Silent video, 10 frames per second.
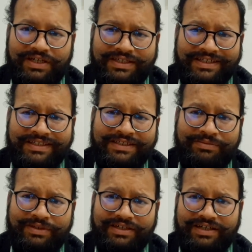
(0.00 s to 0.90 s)
And
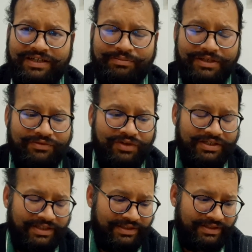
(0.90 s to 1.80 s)
trust me, I have been
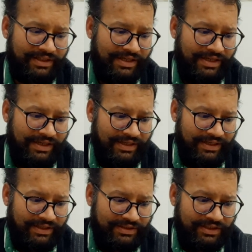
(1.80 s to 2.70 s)
working
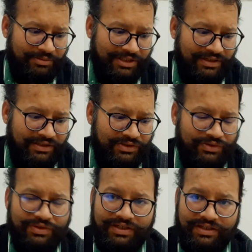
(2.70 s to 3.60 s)
in Germany like
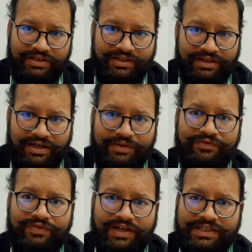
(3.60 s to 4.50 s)
2 years, and
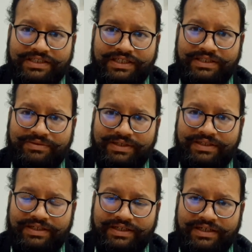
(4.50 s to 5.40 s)
I'm very
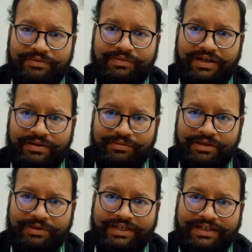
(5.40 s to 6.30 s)
satisfied that I'm
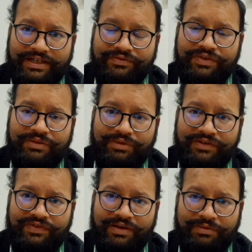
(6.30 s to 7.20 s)
having time with
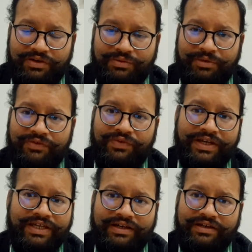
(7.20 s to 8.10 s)
my family on my
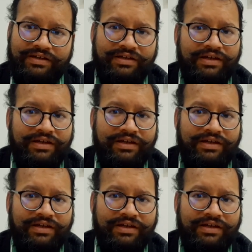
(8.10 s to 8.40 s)
weekend.